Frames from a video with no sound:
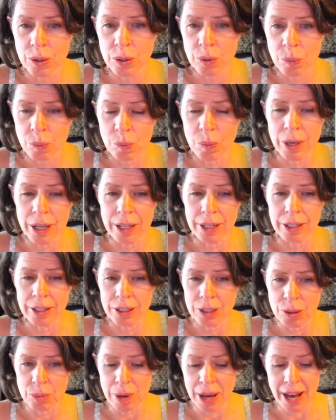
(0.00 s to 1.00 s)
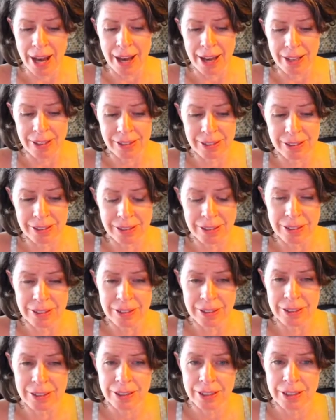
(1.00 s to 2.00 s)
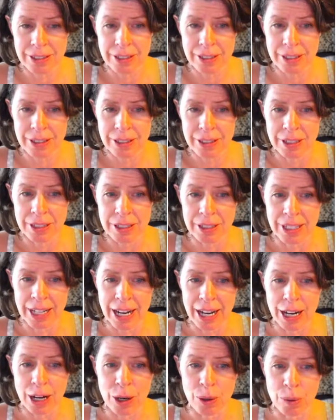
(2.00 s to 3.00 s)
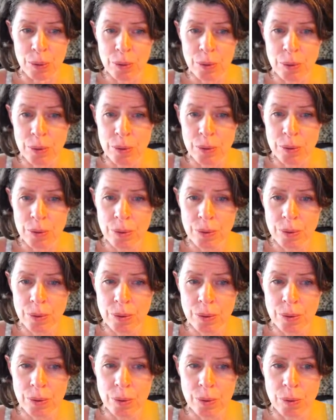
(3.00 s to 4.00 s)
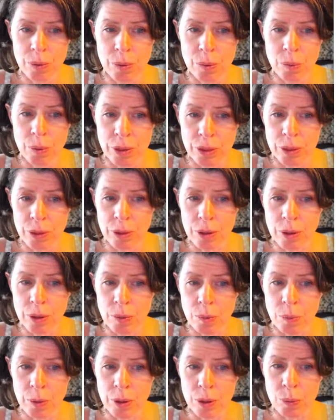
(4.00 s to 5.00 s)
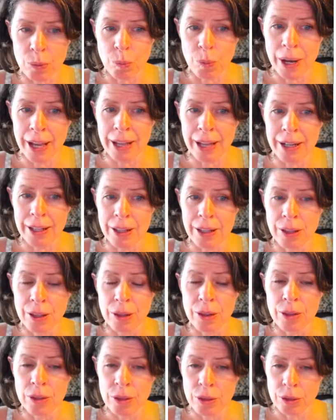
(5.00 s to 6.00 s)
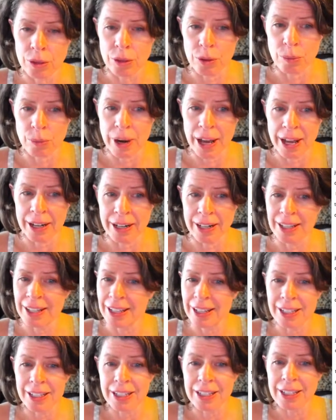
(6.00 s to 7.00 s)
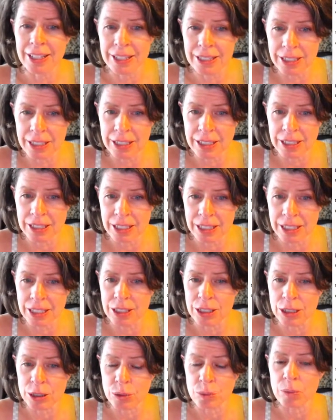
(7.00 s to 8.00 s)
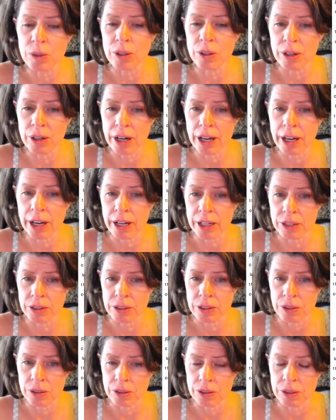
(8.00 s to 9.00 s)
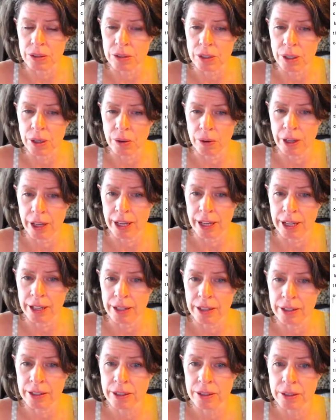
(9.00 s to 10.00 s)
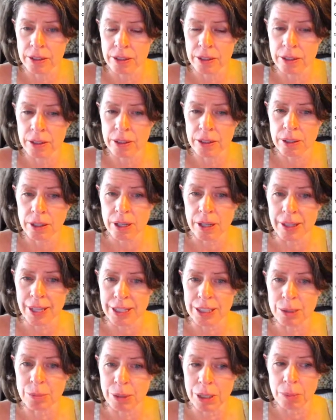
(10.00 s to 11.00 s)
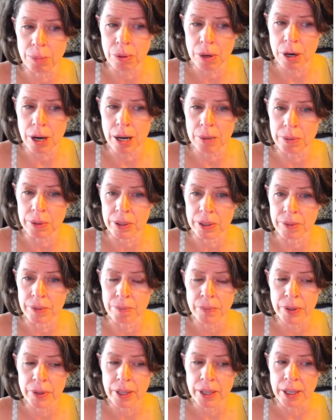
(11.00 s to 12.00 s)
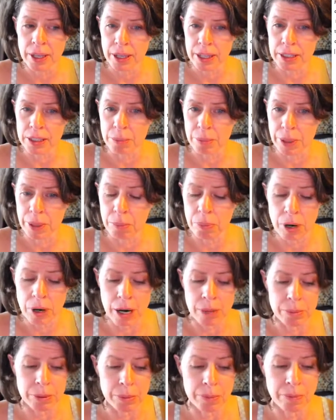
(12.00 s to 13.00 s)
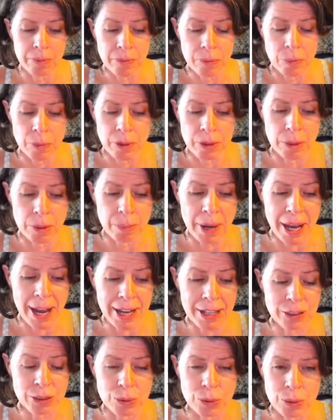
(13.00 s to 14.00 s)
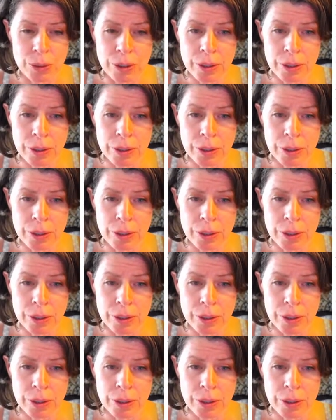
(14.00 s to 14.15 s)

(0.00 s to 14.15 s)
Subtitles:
when you passed Dow with wed the red. You didn't teach with your actions, okay? And that's a big problem. It's a big problem with your pastor.